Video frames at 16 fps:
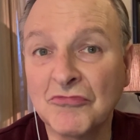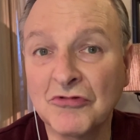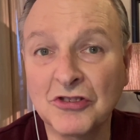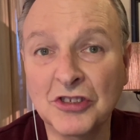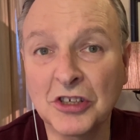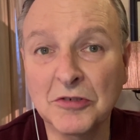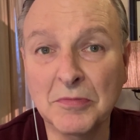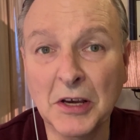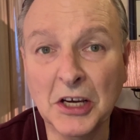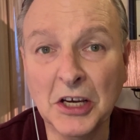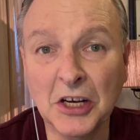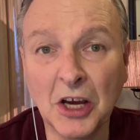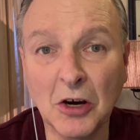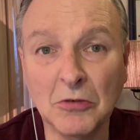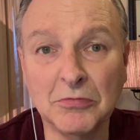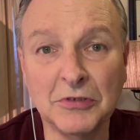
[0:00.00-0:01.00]
just make a
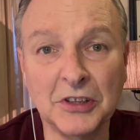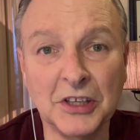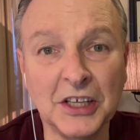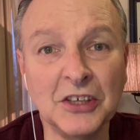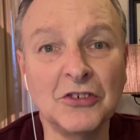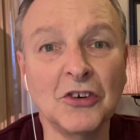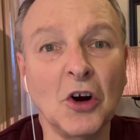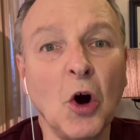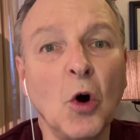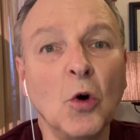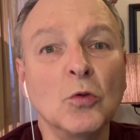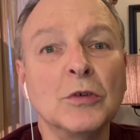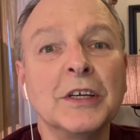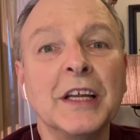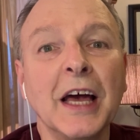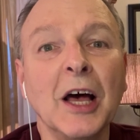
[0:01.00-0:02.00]
note. These are
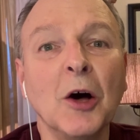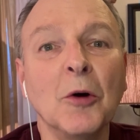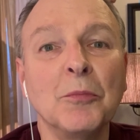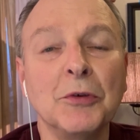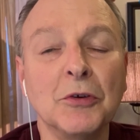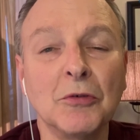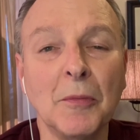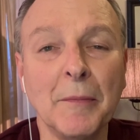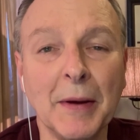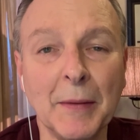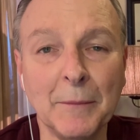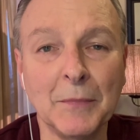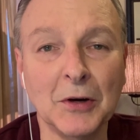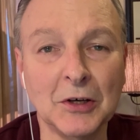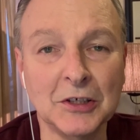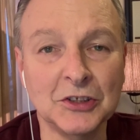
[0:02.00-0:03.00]
only to help you
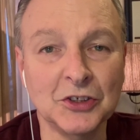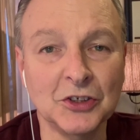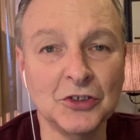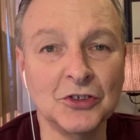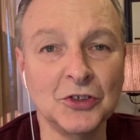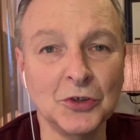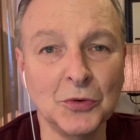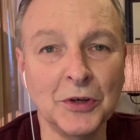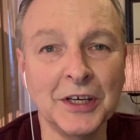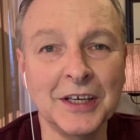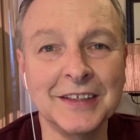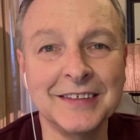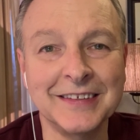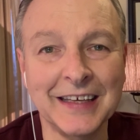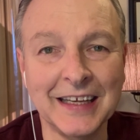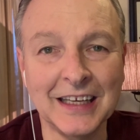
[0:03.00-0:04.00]
remember because you're doing a
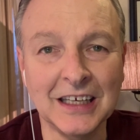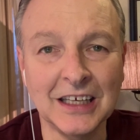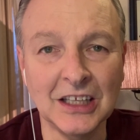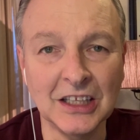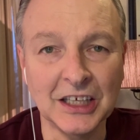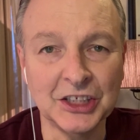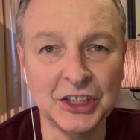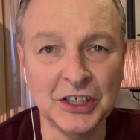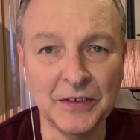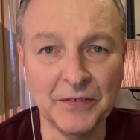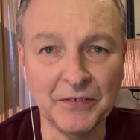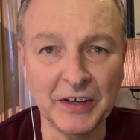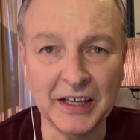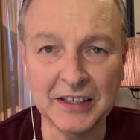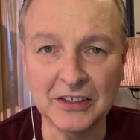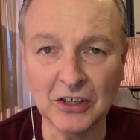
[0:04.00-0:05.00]
data collection
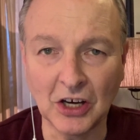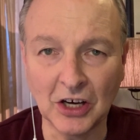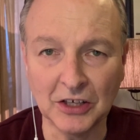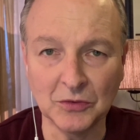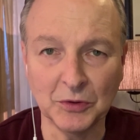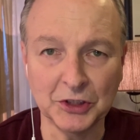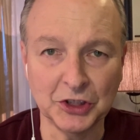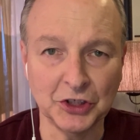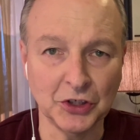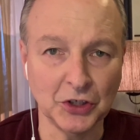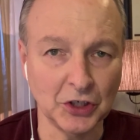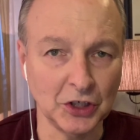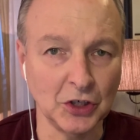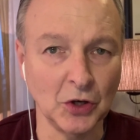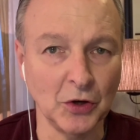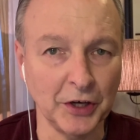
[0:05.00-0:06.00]
event on which you're
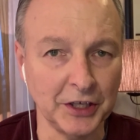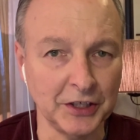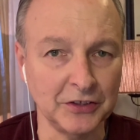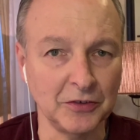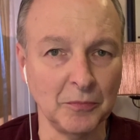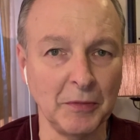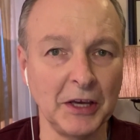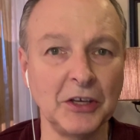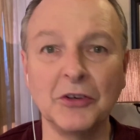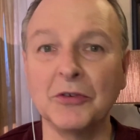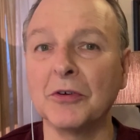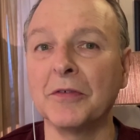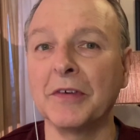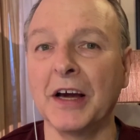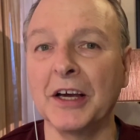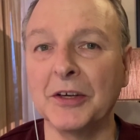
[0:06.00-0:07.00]
going to make your
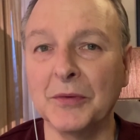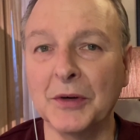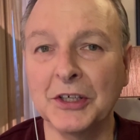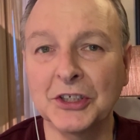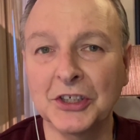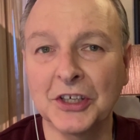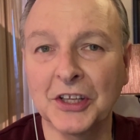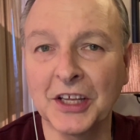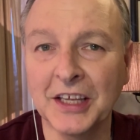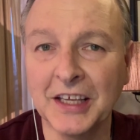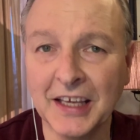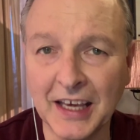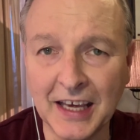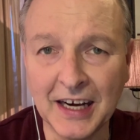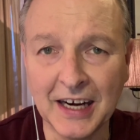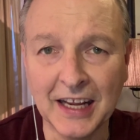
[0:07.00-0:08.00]
evaluation of the
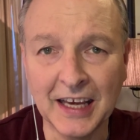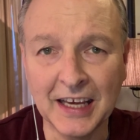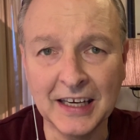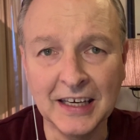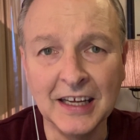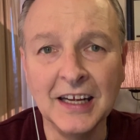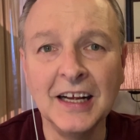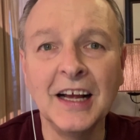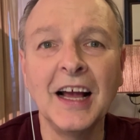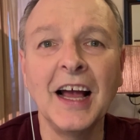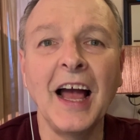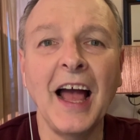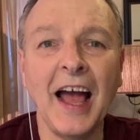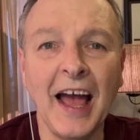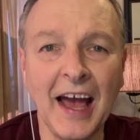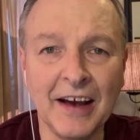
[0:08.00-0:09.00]
candidate
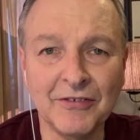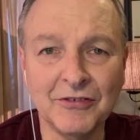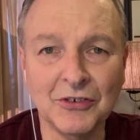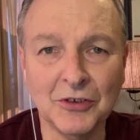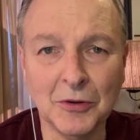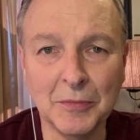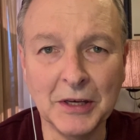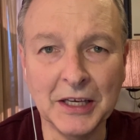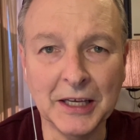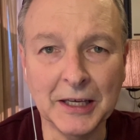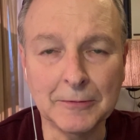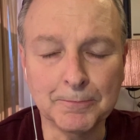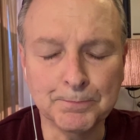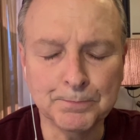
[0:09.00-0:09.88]
after the meeting.